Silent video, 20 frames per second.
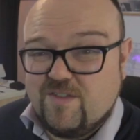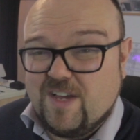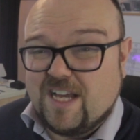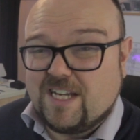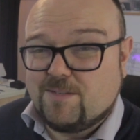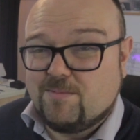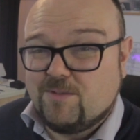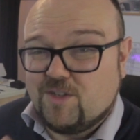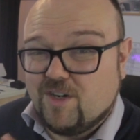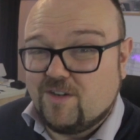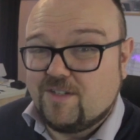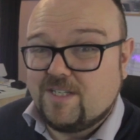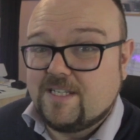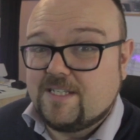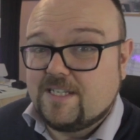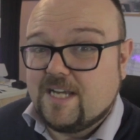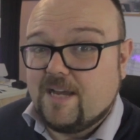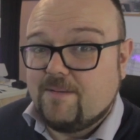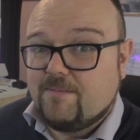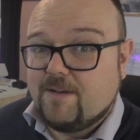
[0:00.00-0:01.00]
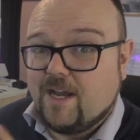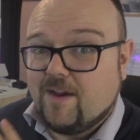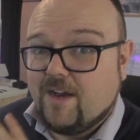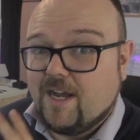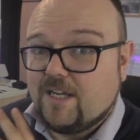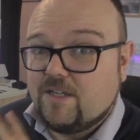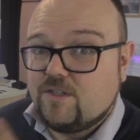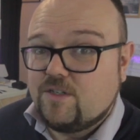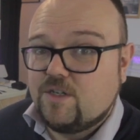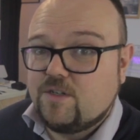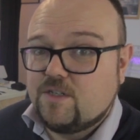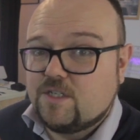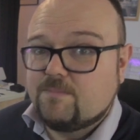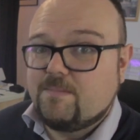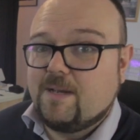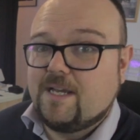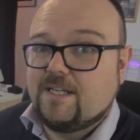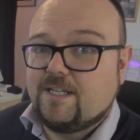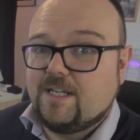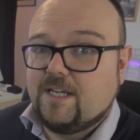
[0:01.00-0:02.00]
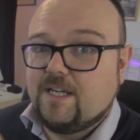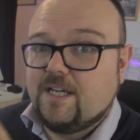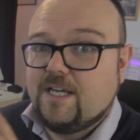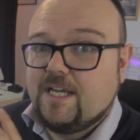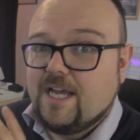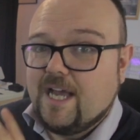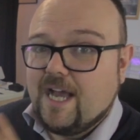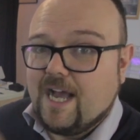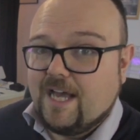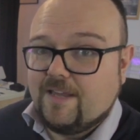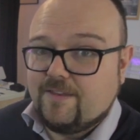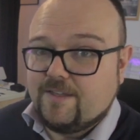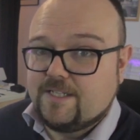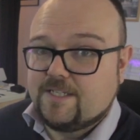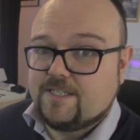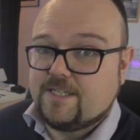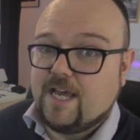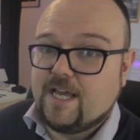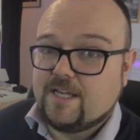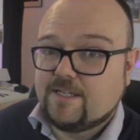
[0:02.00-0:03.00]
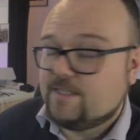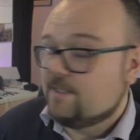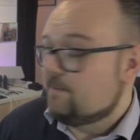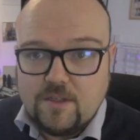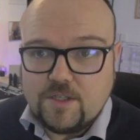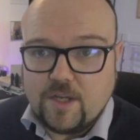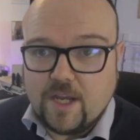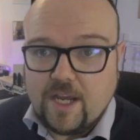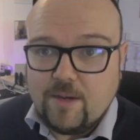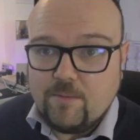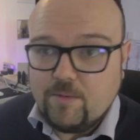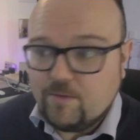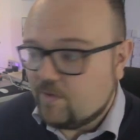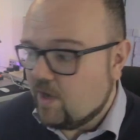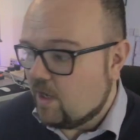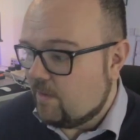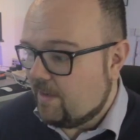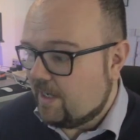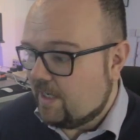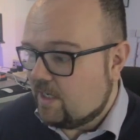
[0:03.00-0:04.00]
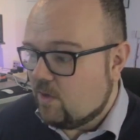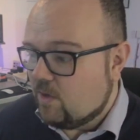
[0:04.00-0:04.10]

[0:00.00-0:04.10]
vast majority of the time now I do spend it at this desk. So here we've got my